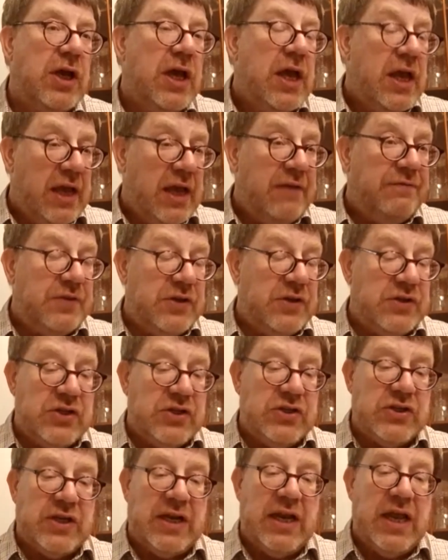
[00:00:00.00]
if this
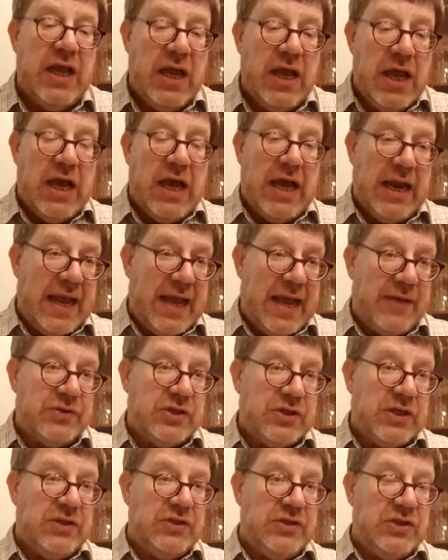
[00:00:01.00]
is allowed to
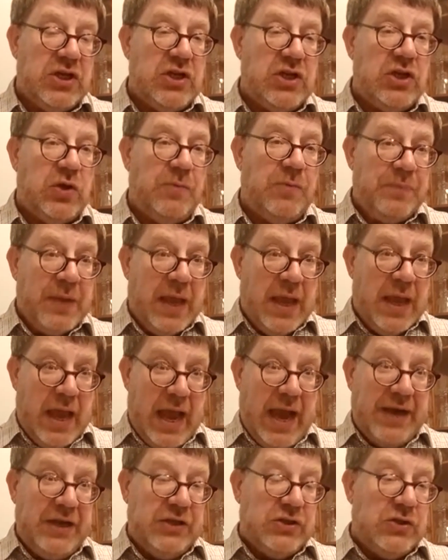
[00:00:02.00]
continue.
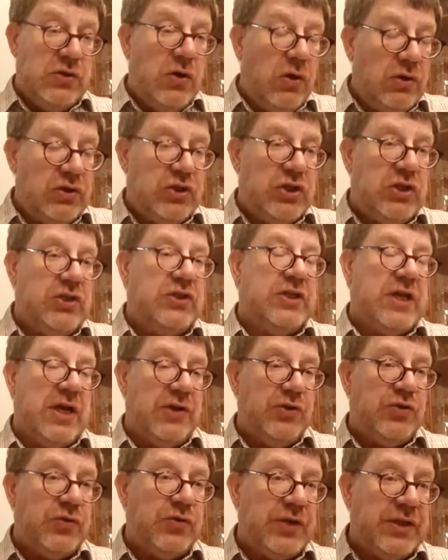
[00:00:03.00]
And it's not just
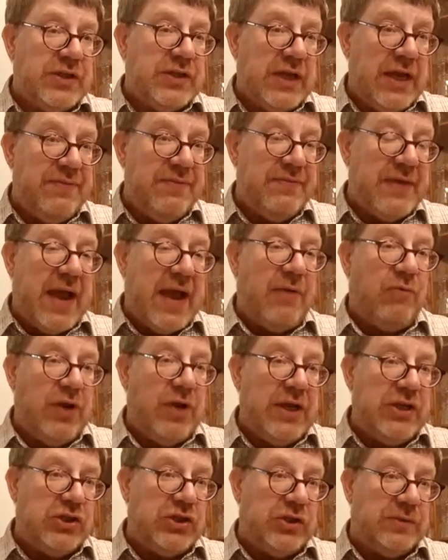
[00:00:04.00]
countries in that
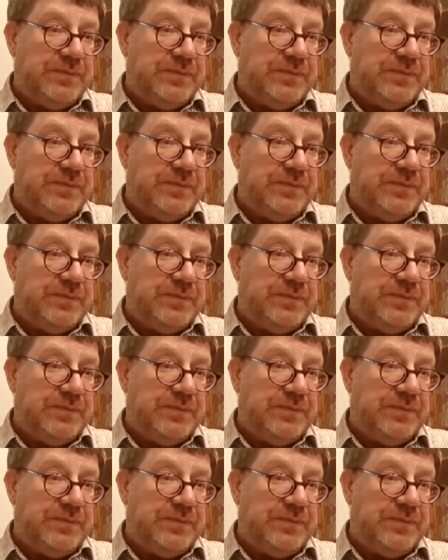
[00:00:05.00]
region